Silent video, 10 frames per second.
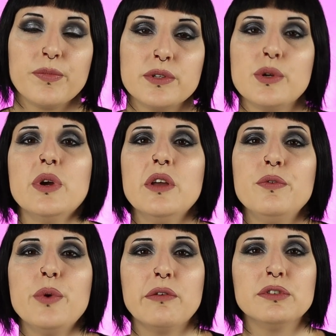So
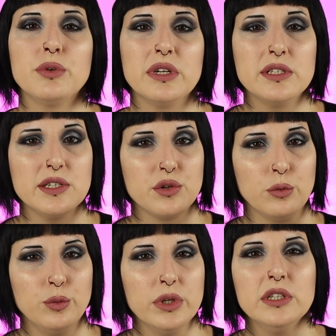if you haven't read it, it's a
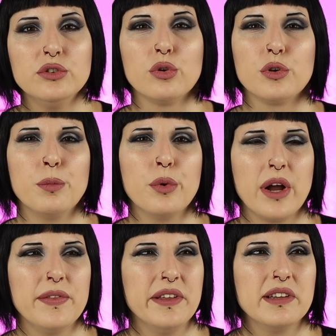really short book.
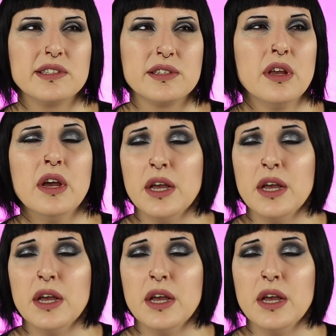I think it's